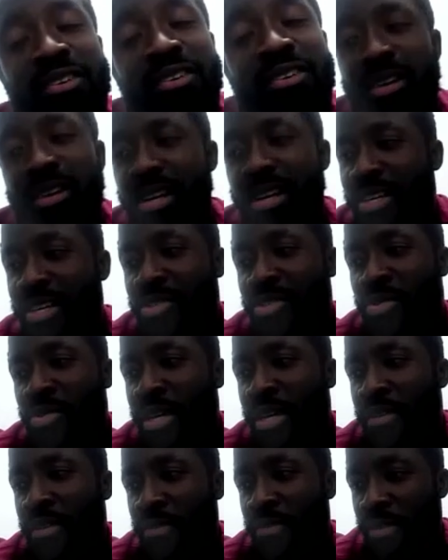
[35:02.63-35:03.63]
a dollar mm-hmm. now
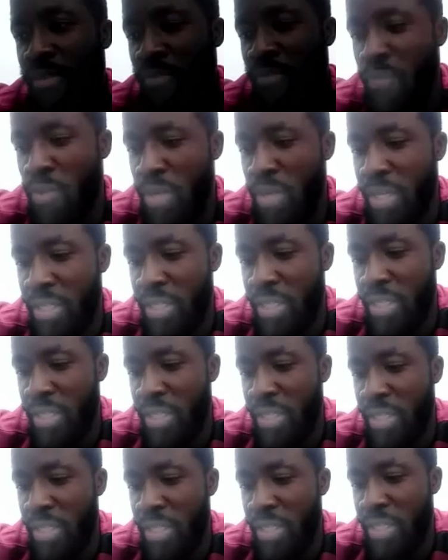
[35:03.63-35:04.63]
is mm-hmm. Or
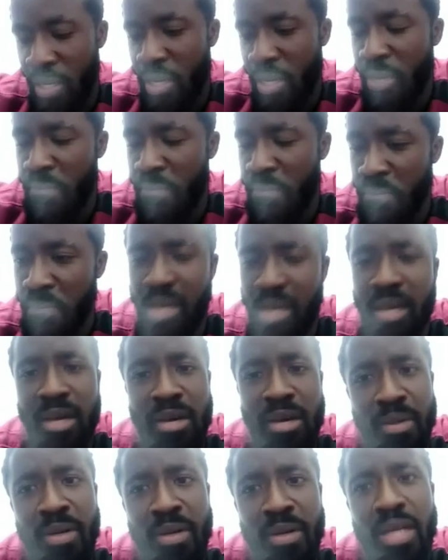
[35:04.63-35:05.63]
85, yeah.
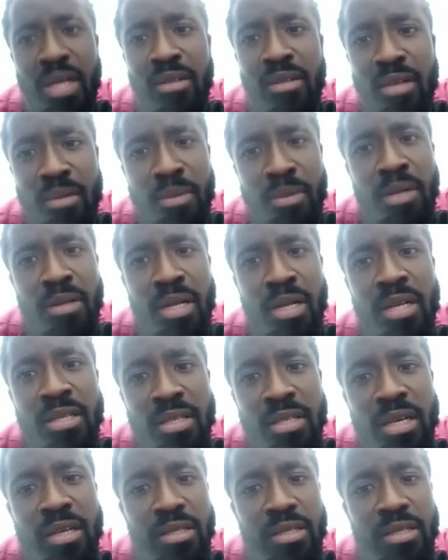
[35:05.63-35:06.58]
Yeah, about that. About mm-hmm. that. Yeah.